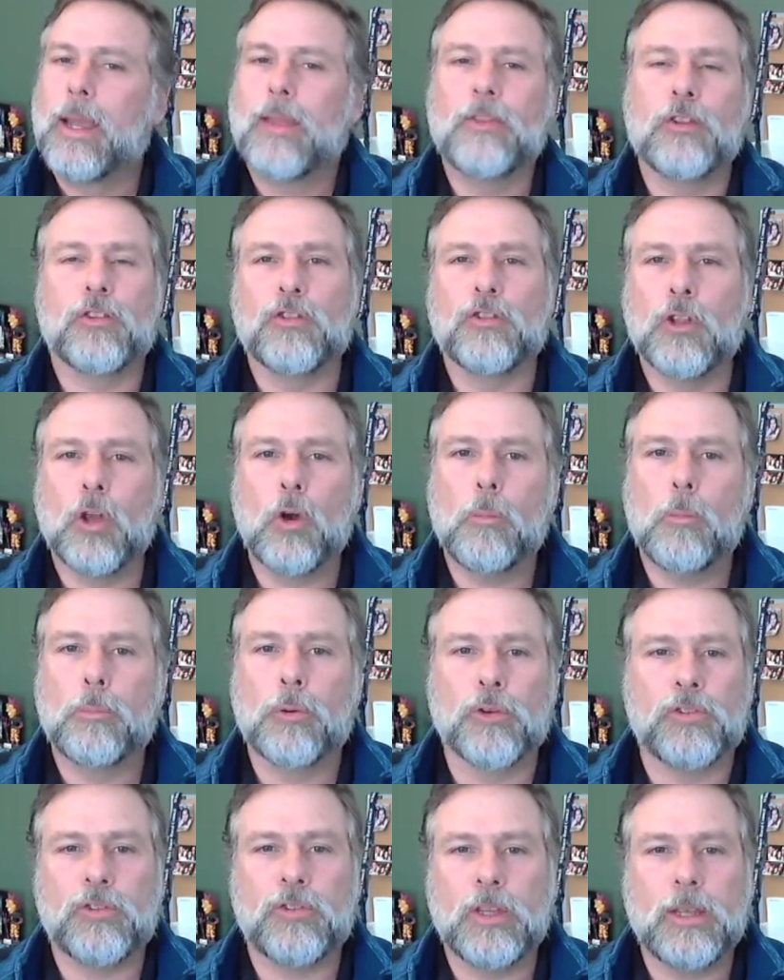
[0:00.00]
And there's no
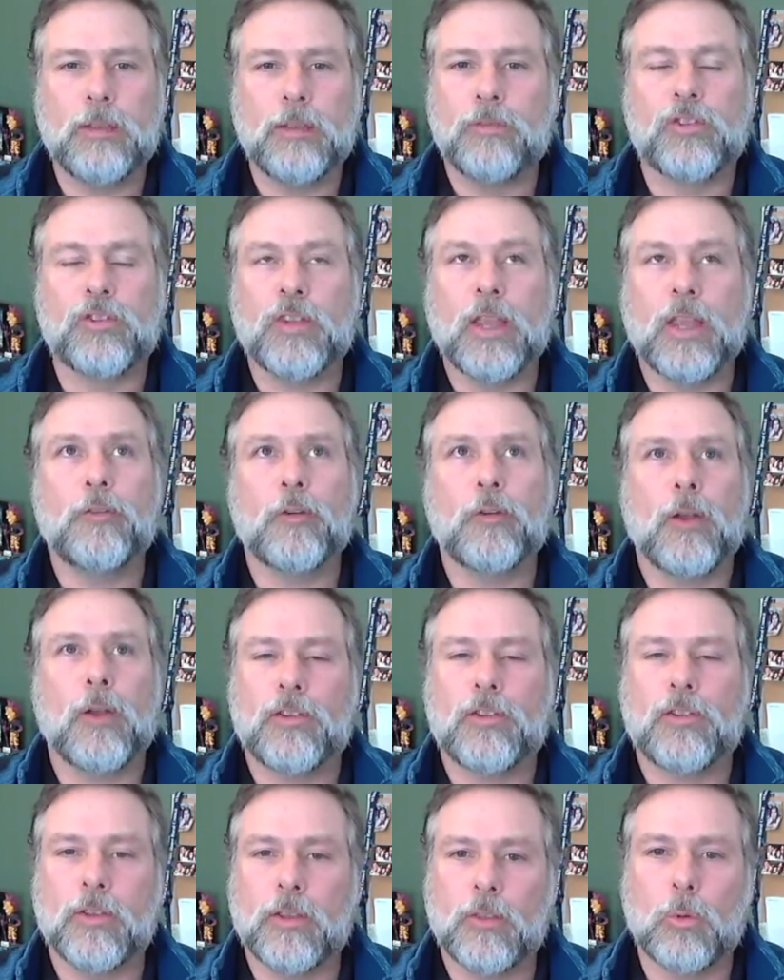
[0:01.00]
perceived safer
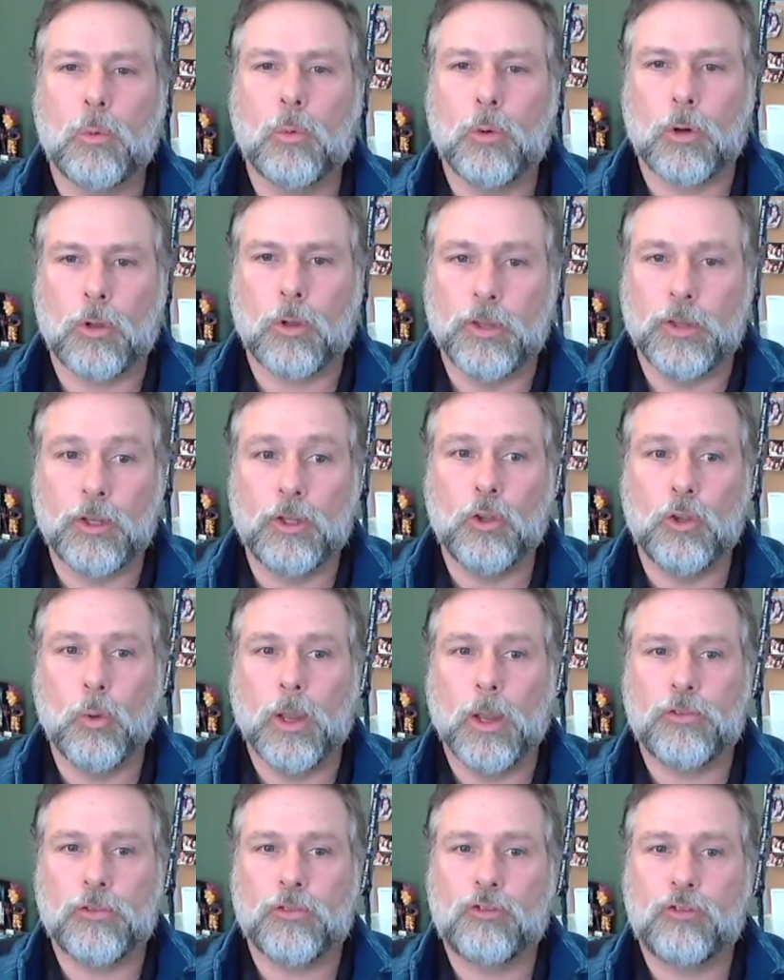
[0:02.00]
asset in the world than
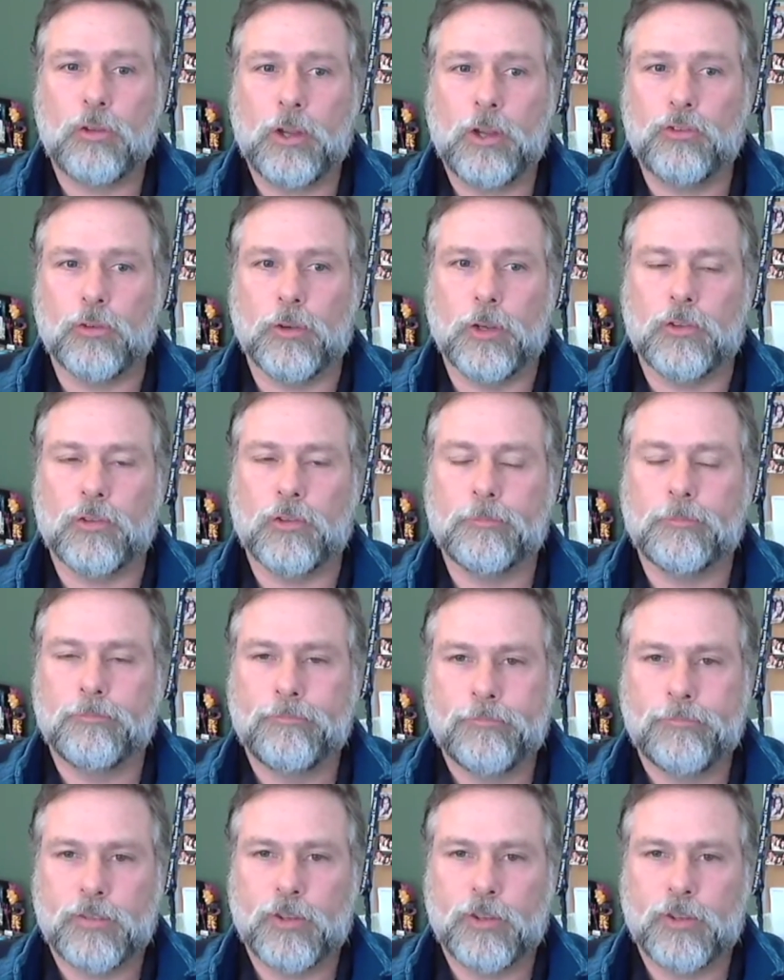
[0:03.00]
U.S. Treasuries.